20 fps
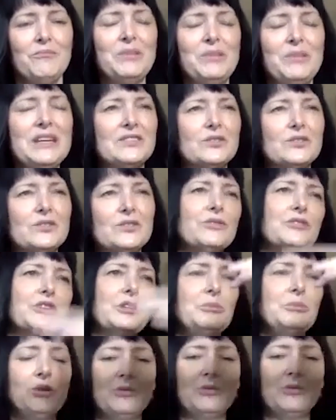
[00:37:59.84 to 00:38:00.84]
be sort
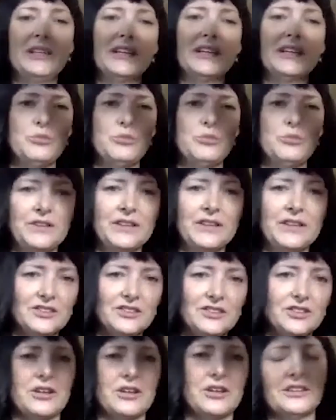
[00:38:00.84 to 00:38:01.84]
of communing and moving
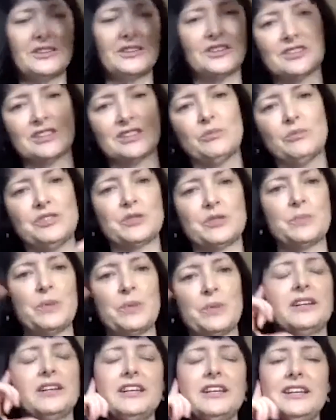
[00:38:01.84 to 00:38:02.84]
and talking to someone's
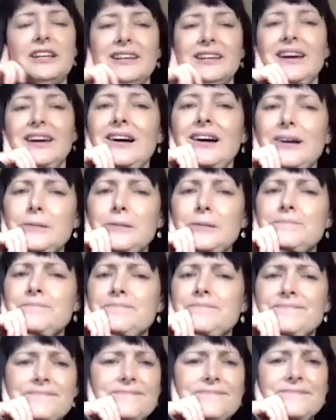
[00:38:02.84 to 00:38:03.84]
body
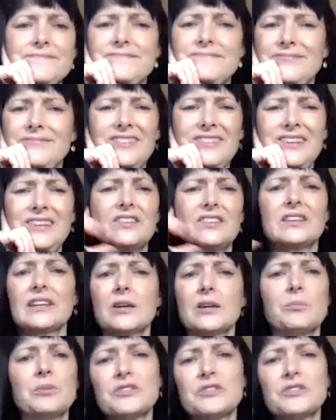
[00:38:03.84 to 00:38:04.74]
is like a